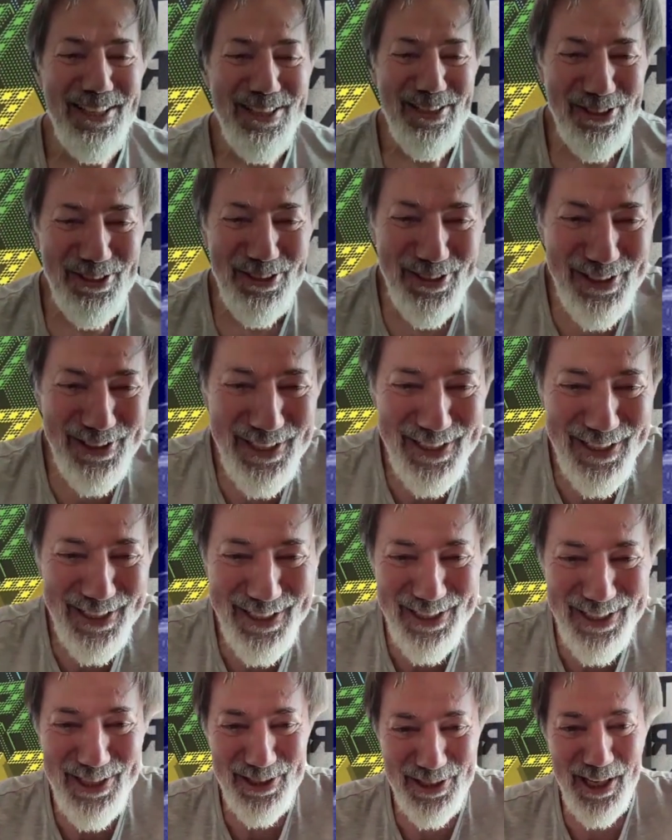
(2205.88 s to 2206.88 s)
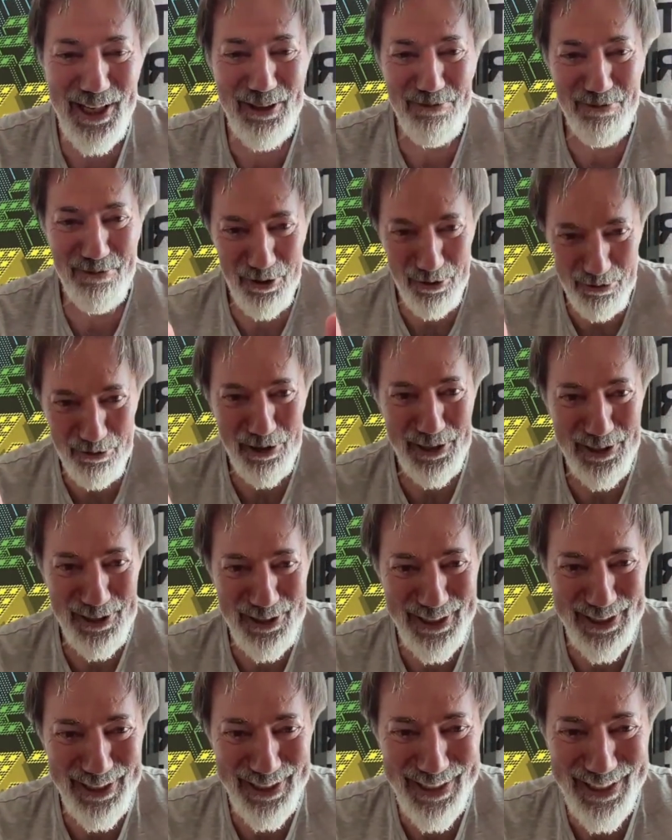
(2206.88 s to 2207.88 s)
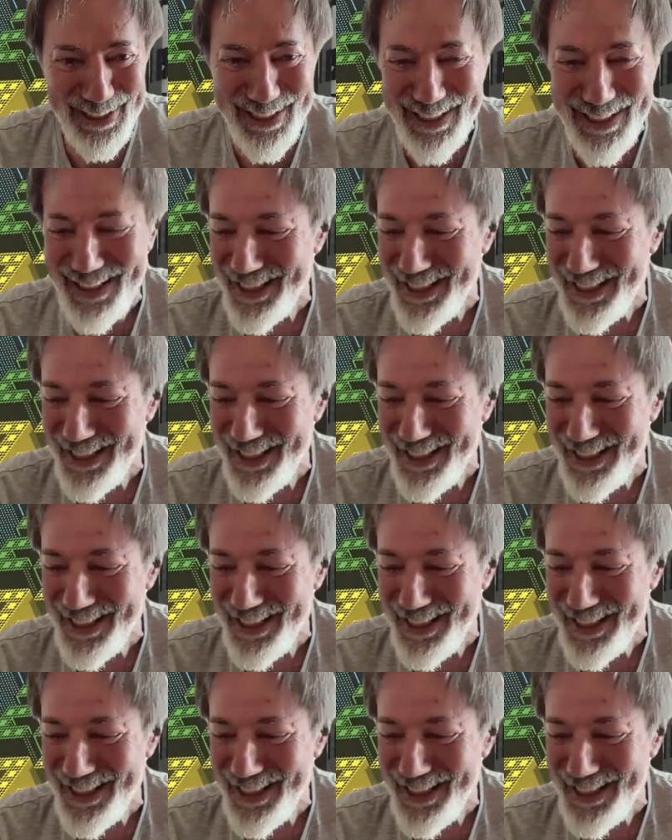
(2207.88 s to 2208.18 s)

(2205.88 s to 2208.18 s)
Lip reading: So he stayed for 1 year,